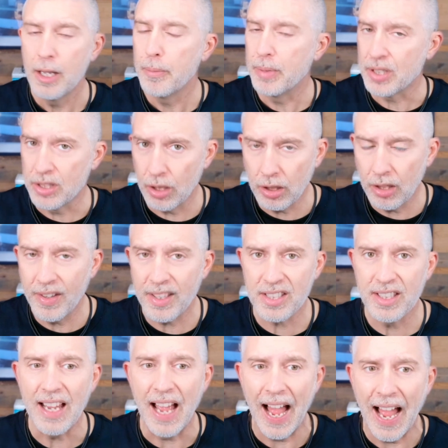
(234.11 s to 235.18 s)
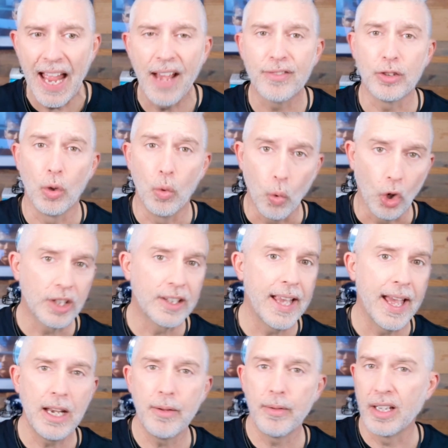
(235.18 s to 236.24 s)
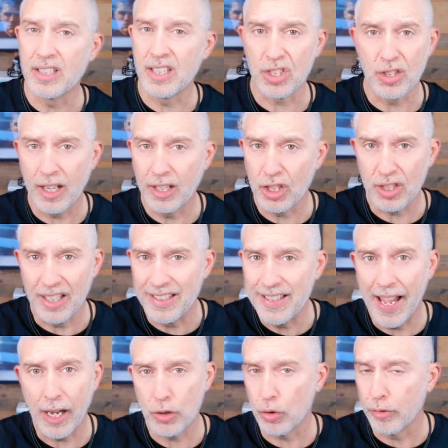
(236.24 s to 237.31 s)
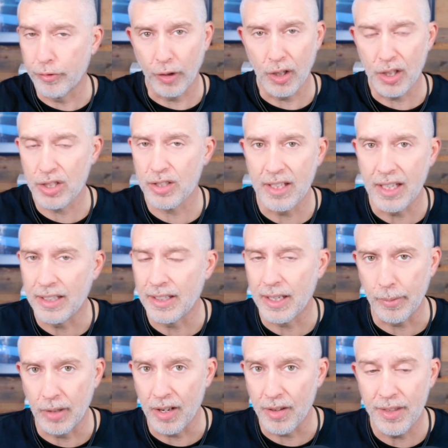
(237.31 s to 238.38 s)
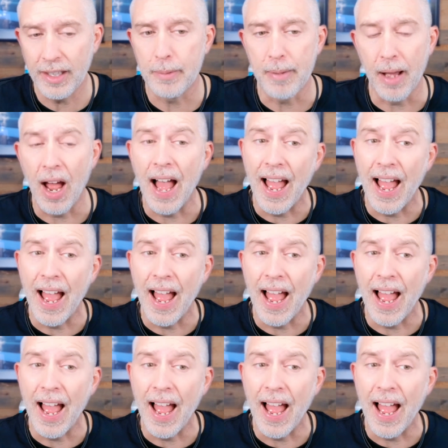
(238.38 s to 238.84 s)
but still to this day, I have to work at it because it's not just a natural first thing that I'm going to think about.